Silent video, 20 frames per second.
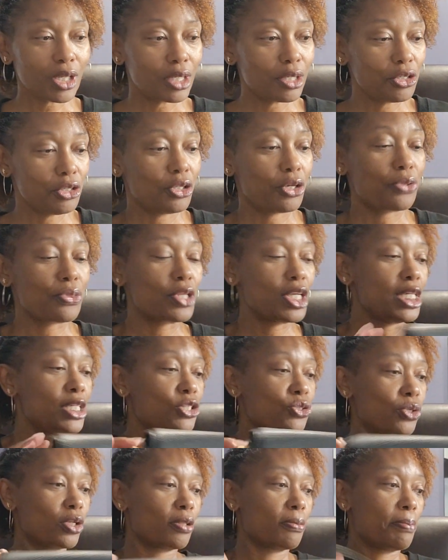you know,
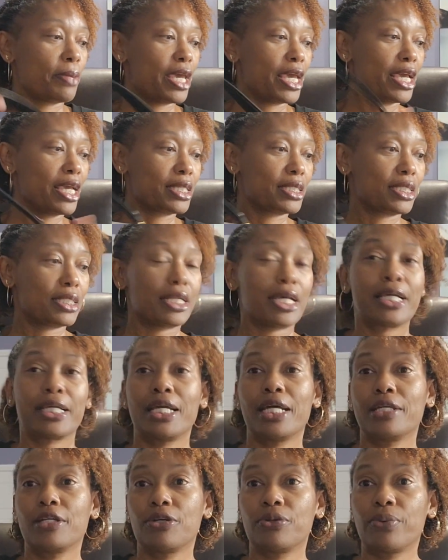these are the bags that I
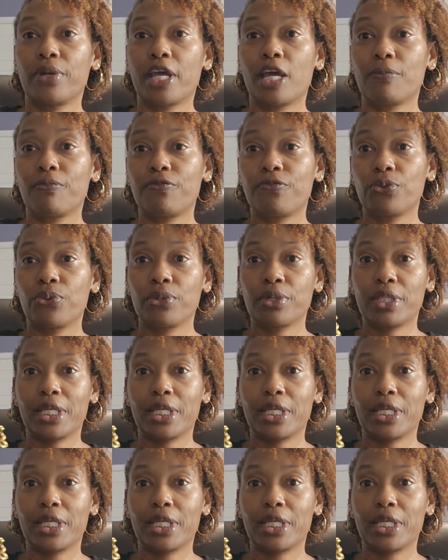kind of grab for